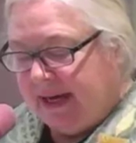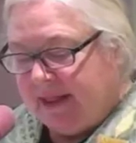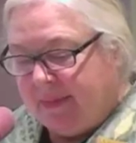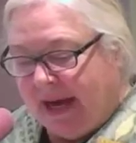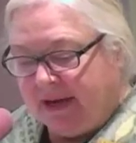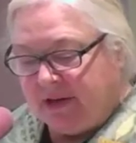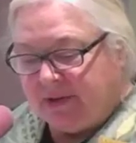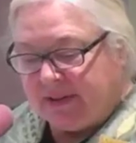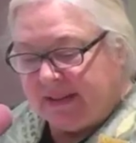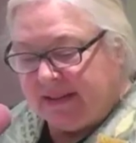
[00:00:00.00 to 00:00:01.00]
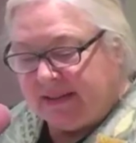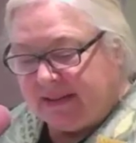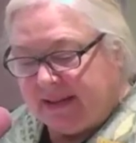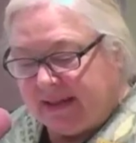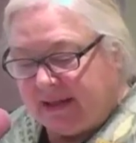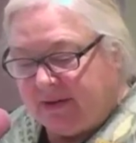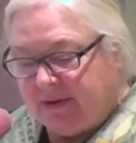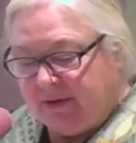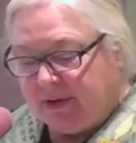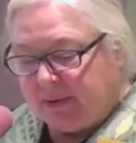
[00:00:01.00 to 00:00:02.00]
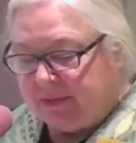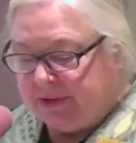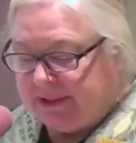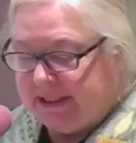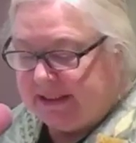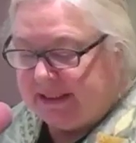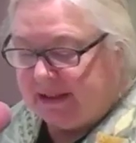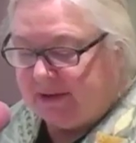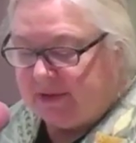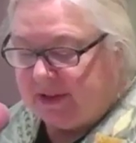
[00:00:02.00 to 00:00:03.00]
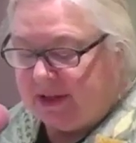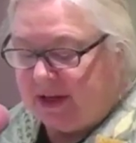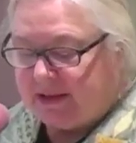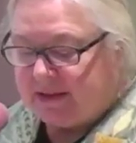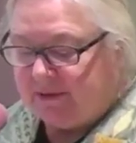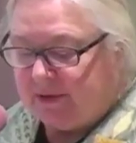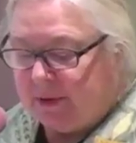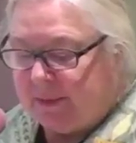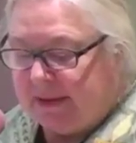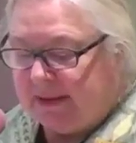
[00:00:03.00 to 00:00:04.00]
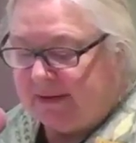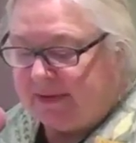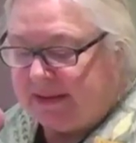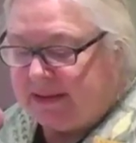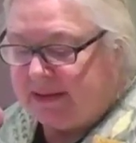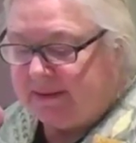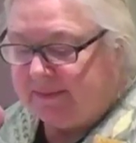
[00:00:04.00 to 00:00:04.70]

And the bad news is that you never completely get over the loss of your beloved.